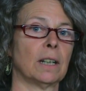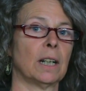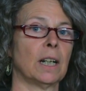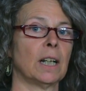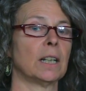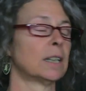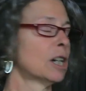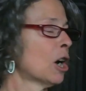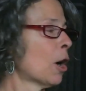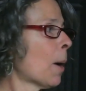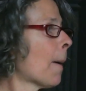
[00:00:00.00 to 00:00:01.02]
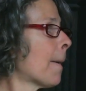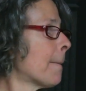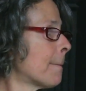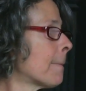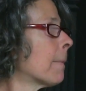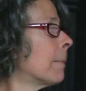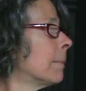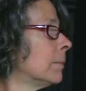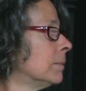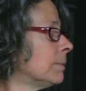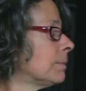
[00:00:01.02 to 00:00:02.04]
And the only major
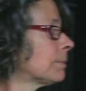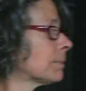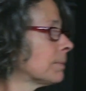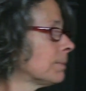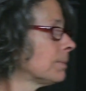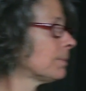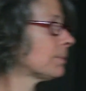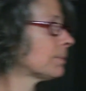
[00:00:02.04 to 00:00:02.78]
difference is that